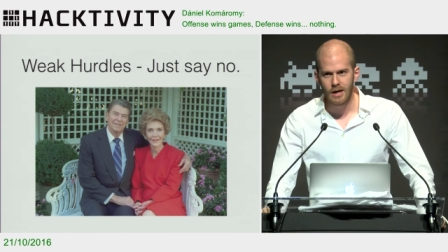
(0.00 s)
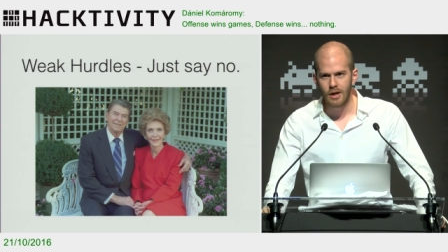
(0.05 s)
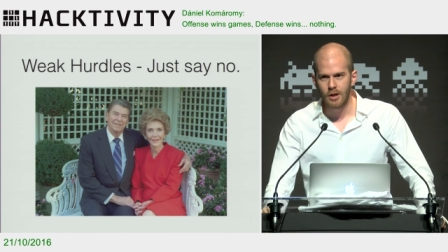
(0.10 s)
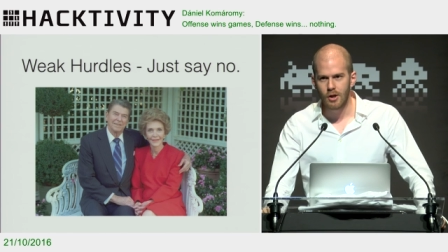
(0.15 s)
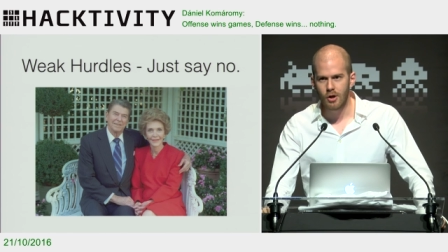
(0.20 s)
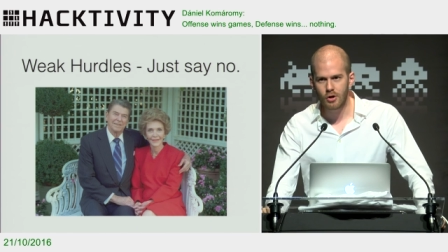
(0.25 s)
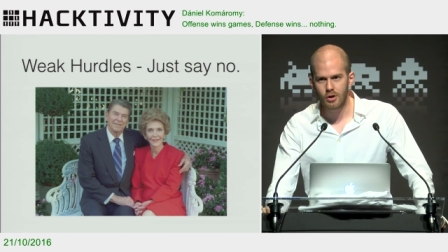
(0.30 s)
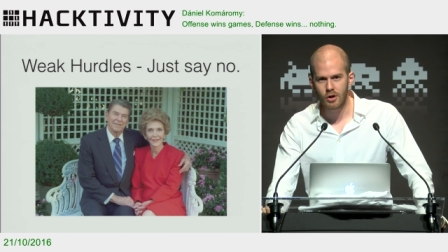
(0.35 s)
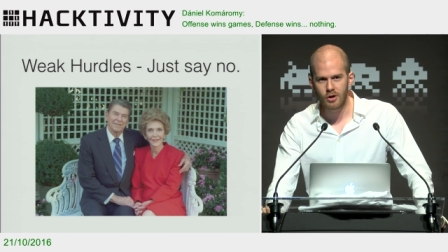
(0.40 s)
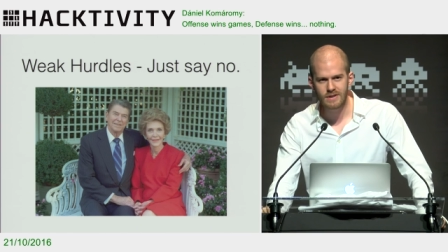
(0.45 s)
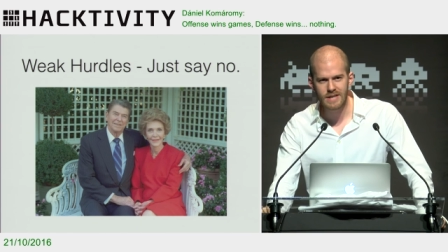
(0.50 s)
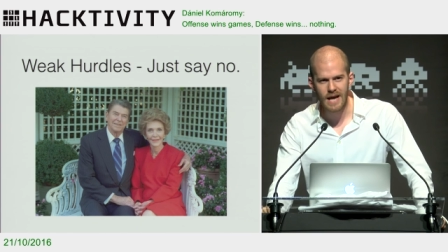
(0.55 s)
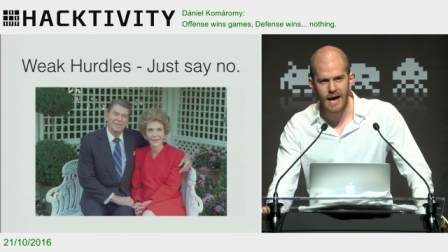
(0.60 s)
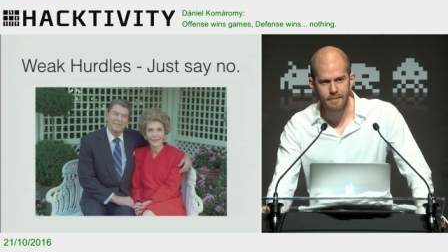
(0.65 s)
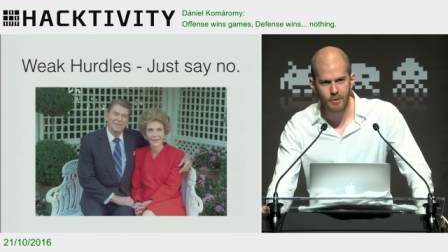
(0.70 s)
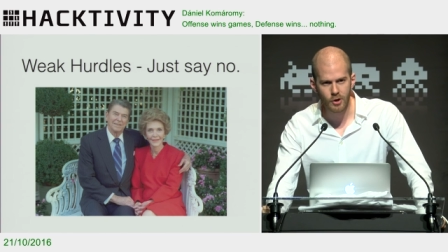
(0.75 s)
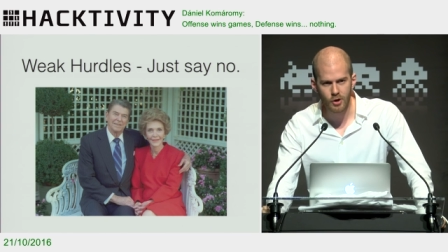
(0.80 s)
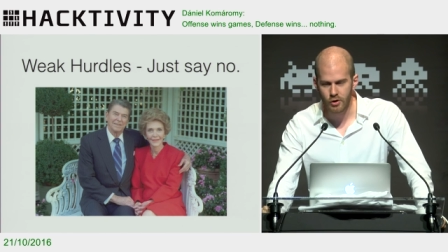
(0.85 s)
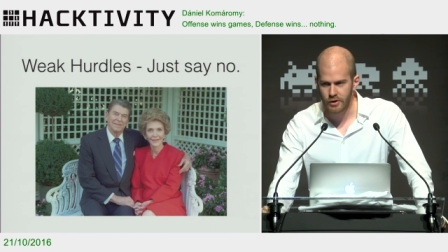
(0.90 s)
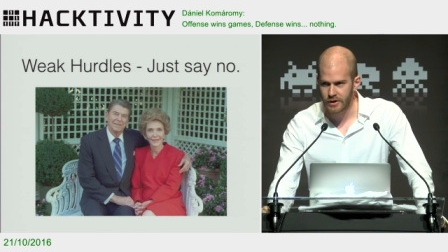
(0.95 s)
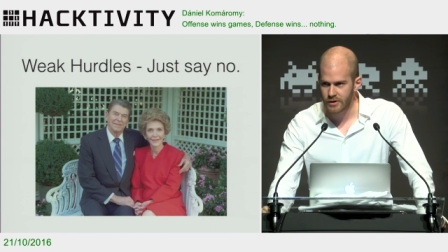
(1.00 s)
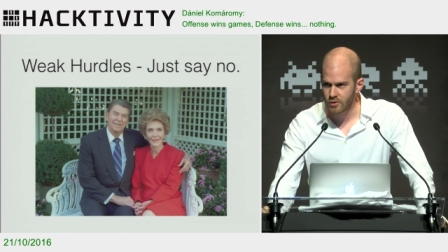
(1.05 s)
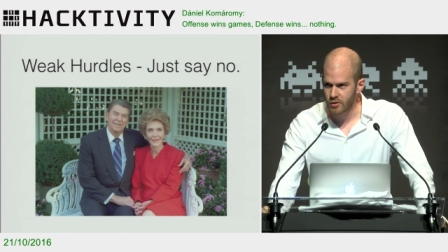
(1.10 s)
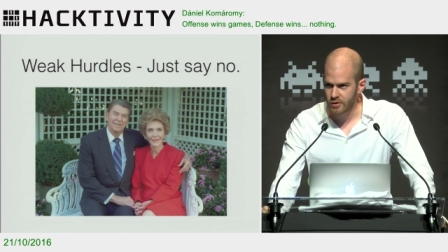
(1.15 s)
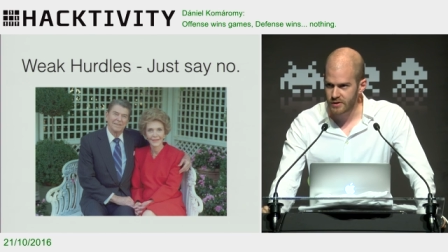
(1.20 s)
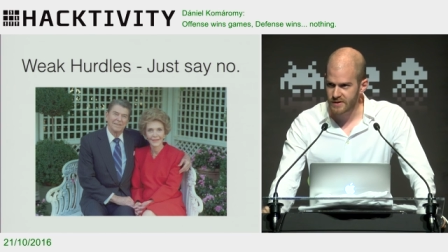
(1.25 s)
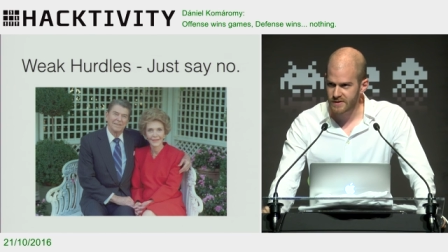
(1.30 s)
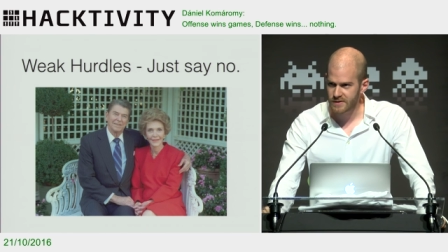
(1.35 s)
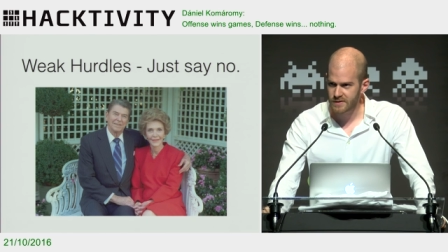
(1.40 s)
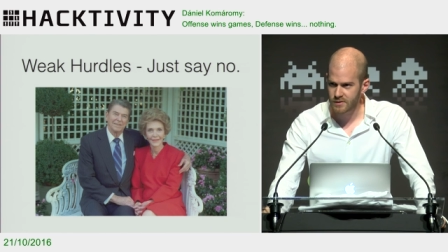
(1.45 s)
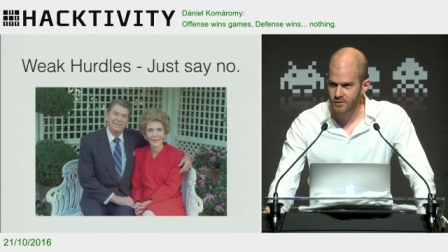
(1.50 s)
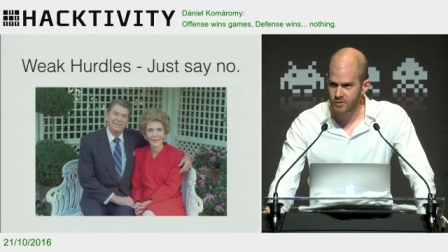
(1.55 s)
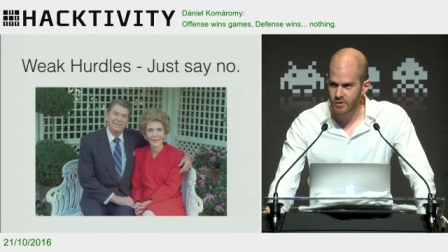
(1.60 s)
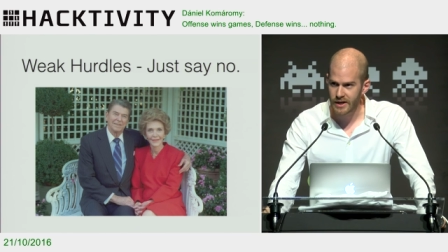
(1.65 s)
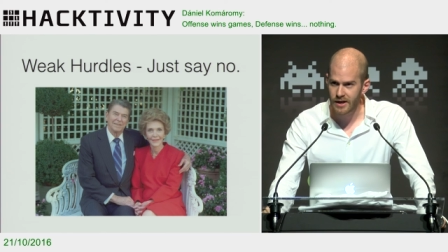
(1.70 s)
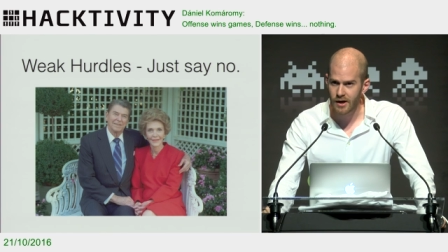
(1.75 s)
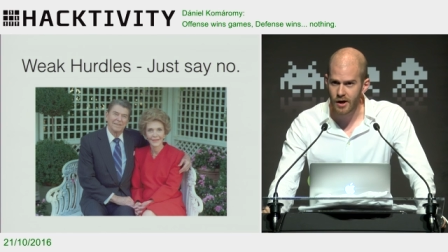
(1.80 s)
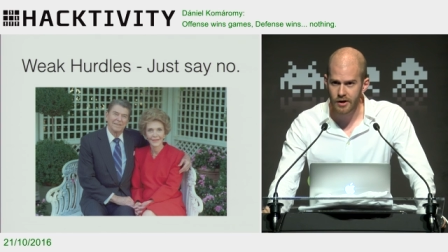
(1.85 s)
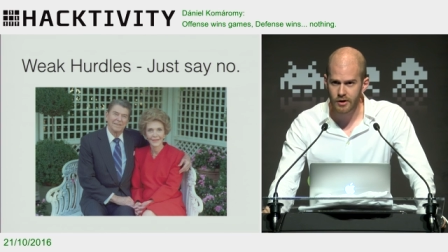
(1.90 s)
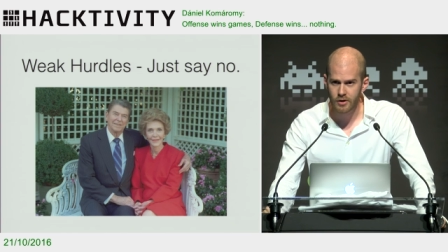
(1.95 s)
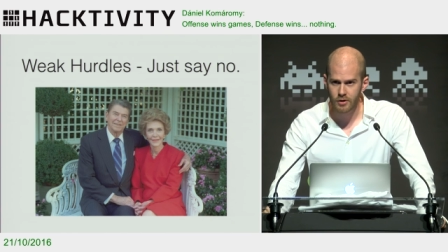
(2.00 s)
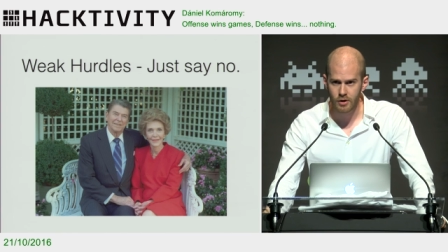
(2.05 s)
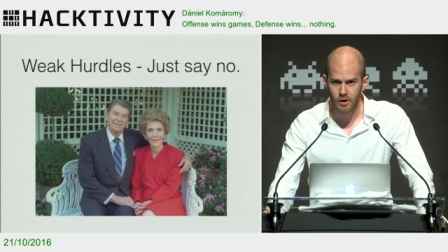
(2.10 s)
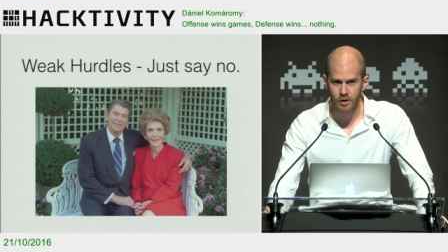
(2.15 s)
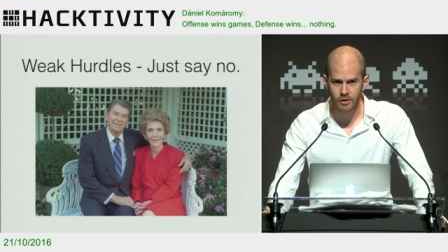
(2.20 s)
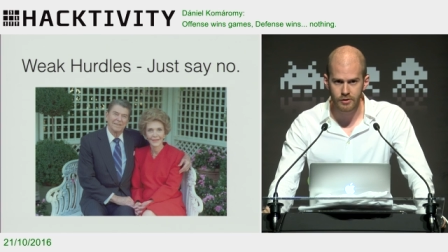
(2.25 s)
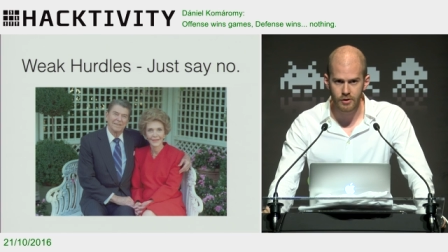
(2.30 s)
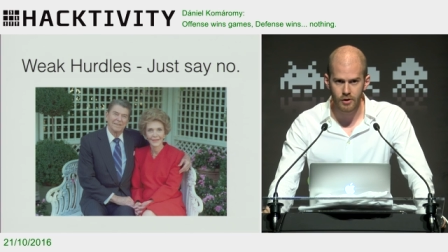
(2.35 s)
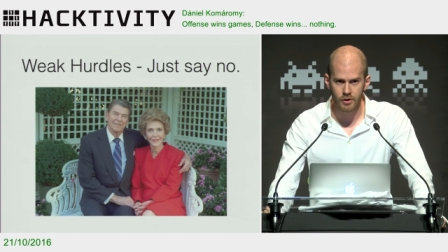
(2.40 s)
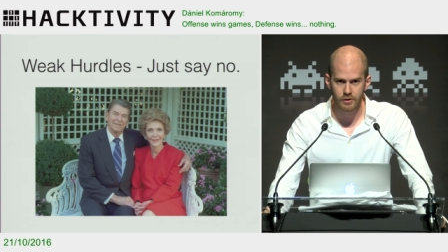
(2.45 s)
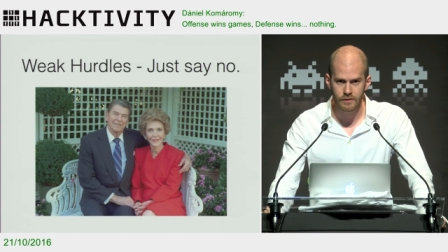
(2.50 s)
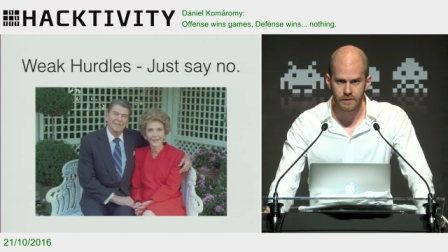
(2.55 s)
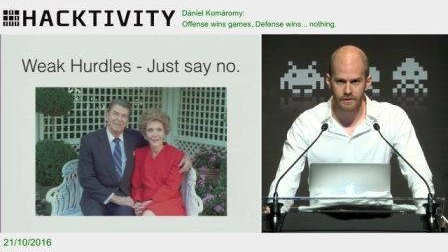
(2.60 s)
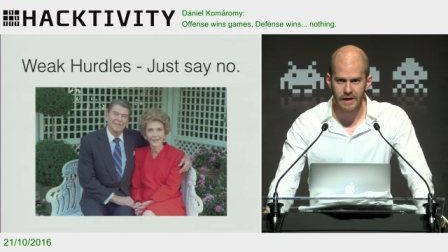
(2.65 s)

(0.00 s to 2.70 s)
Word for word: Long, long time ago, they wrote this great article on